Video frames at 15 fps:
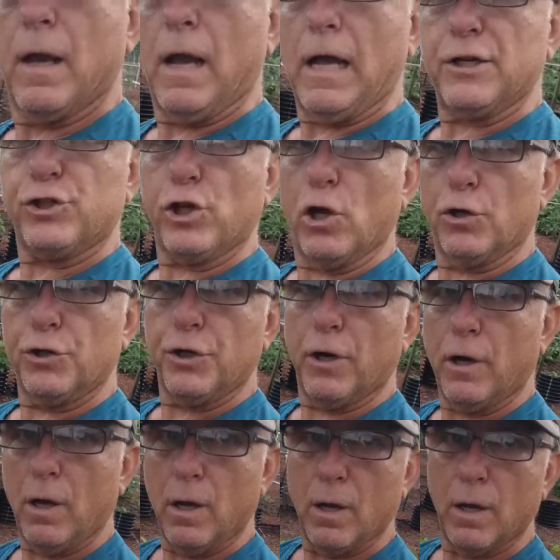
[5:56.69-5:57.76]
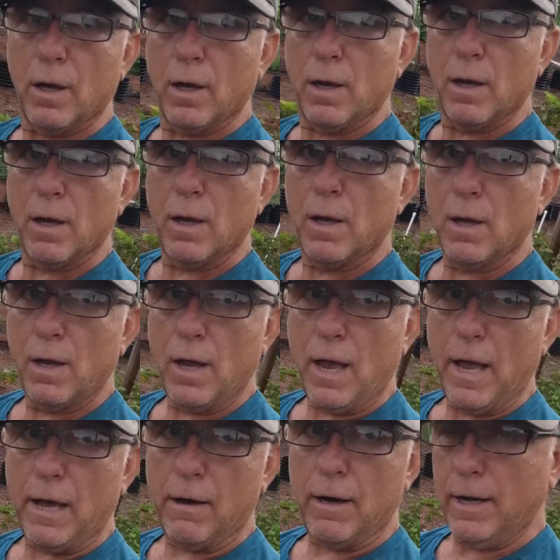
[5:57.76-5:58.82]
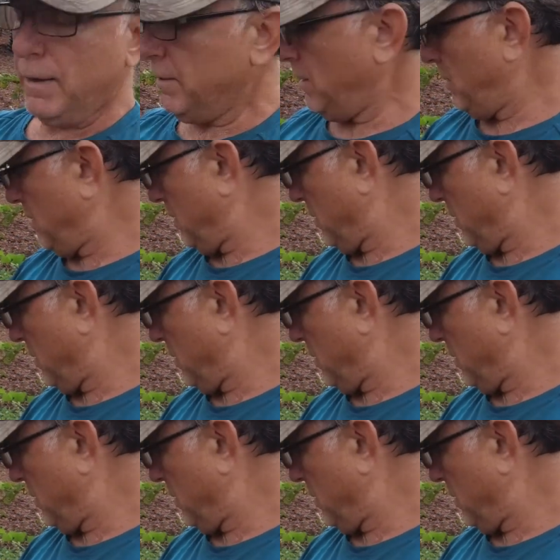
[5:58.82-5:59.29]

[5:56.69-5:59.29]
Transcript: I showed you how I